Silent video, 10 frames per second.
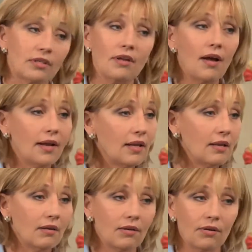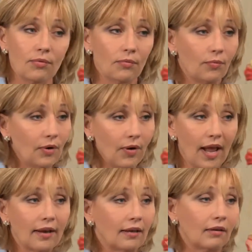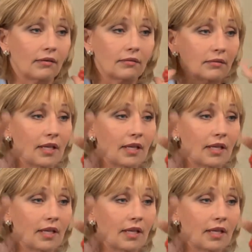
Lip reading: to die here, we're out of here.